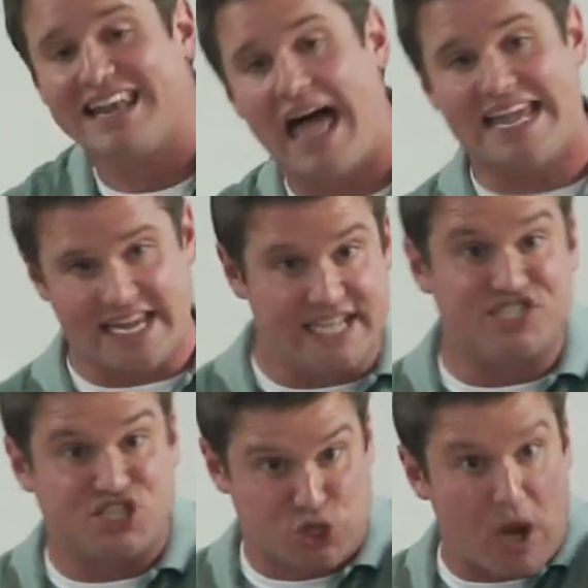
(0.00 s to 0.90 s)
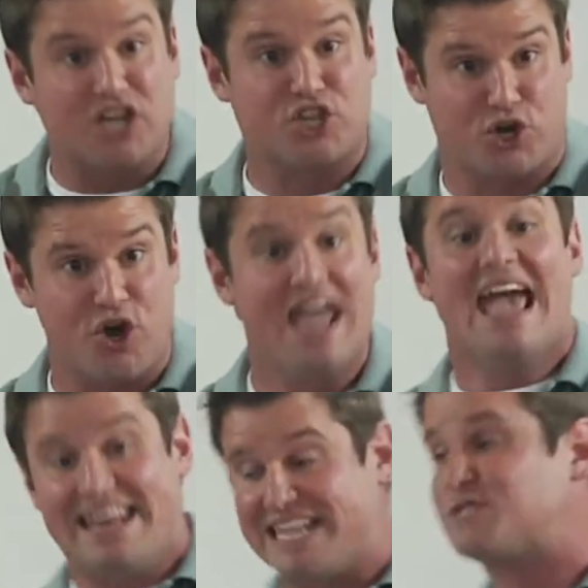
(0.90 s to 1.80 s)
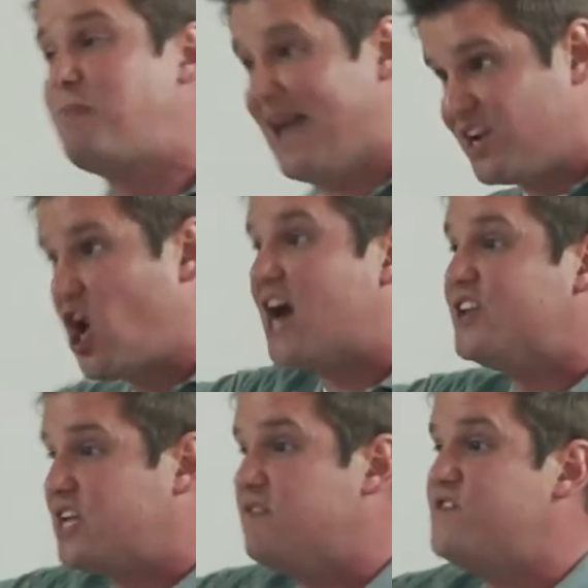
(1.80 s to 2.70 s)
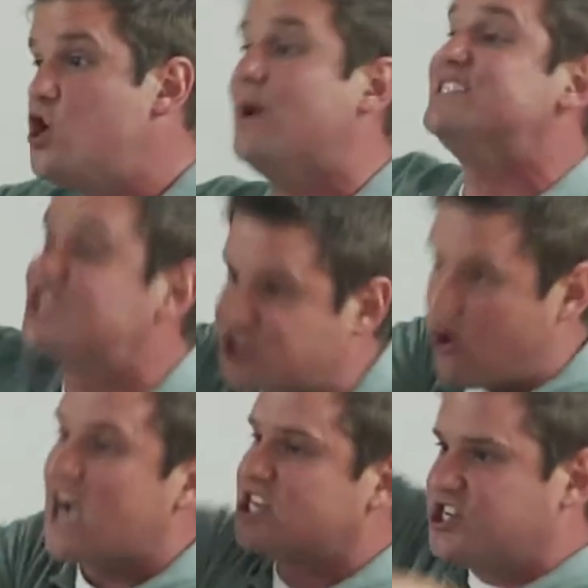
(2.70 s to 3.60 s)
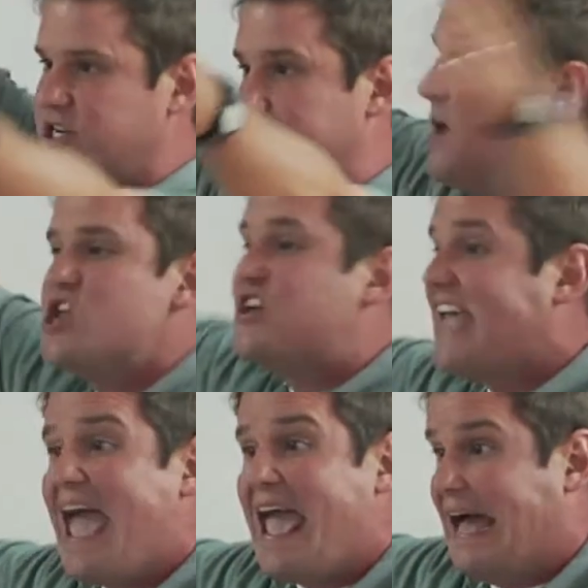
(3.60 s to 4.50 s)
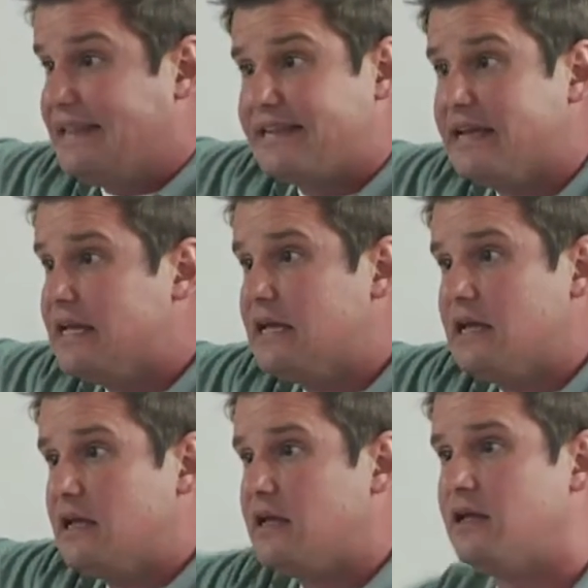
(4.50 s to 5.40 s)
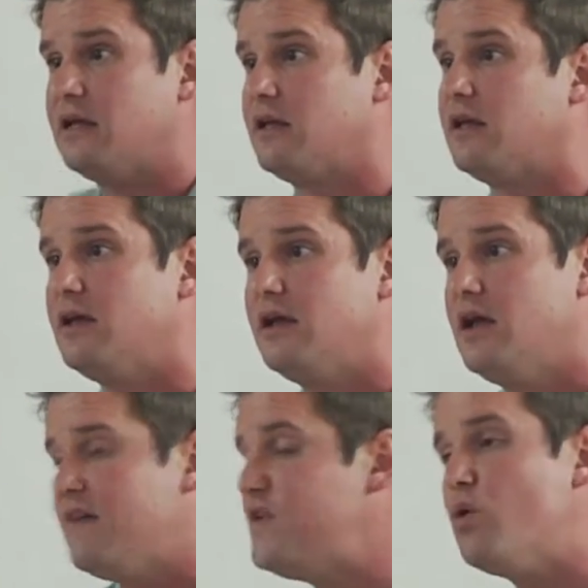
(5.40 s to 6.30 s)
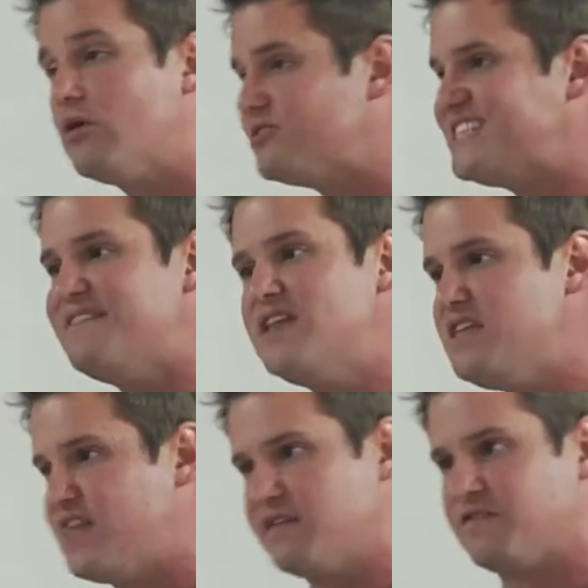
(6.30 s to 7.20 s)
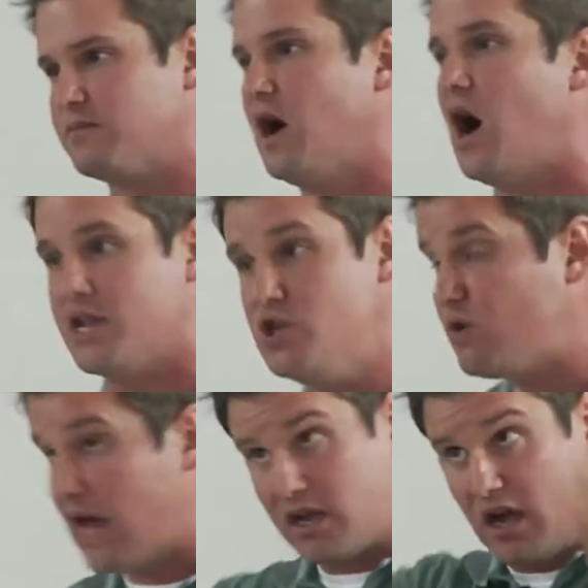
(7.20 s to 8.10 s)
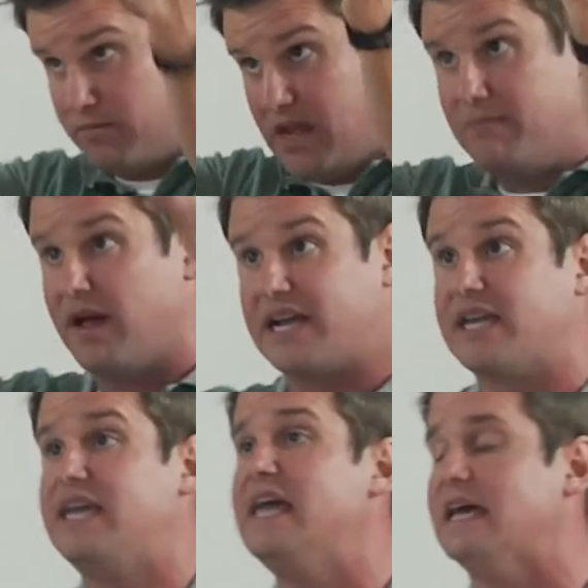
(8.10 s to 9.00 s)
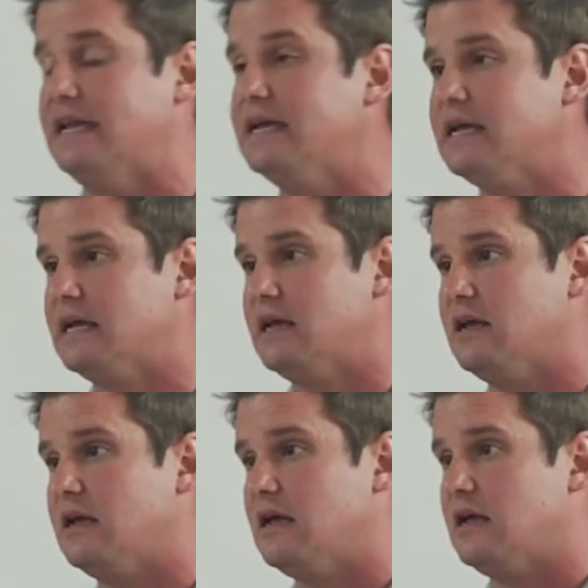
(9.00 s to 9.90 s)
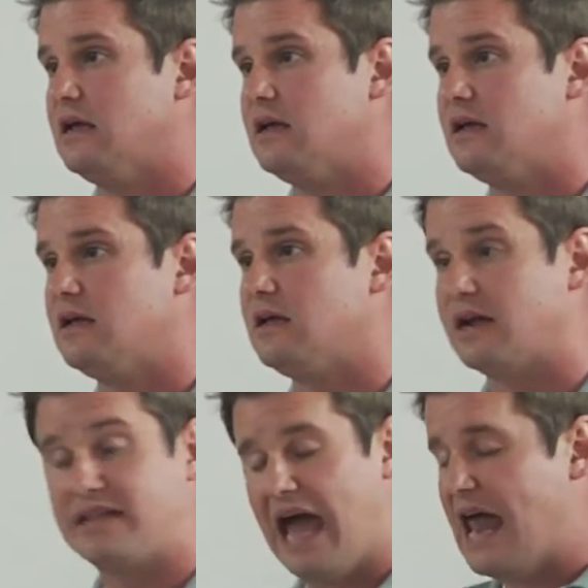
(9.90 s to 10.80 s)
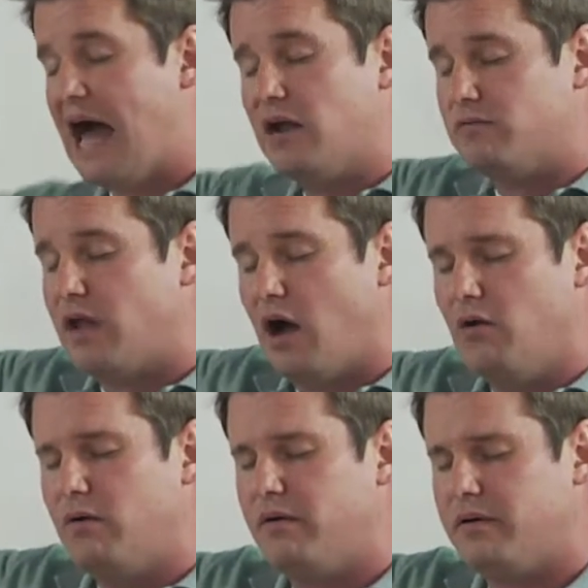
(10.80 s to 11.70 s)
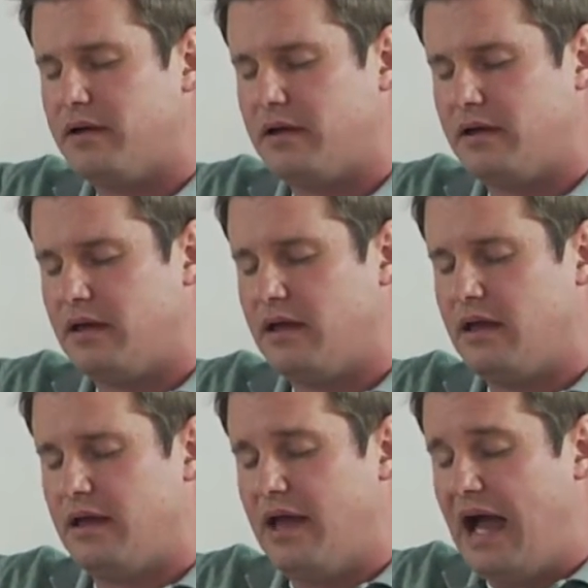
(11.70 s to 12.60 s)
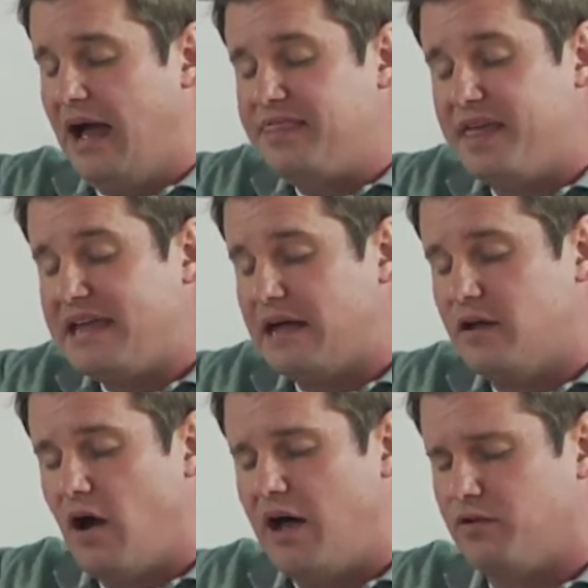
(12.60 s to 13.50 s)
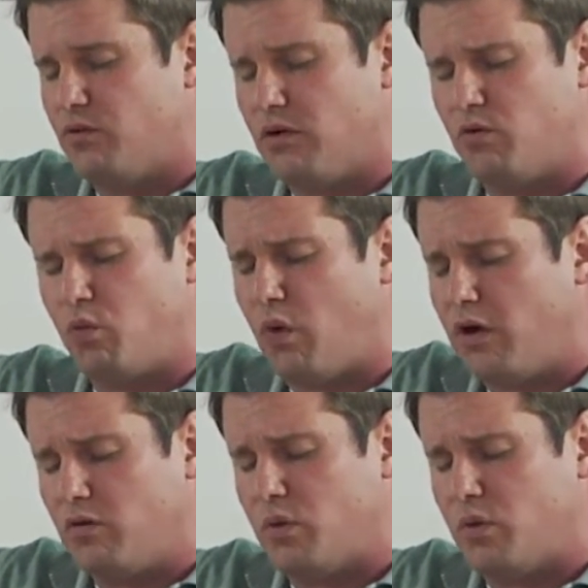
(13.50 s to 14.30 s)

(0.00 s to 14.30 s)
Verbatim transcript: like an instructor and expect God to give you instruction. You can't. If you want to receive anything from God, you've got to come to Him like a kid. Like, Daddy, I don't know. I think I know how the world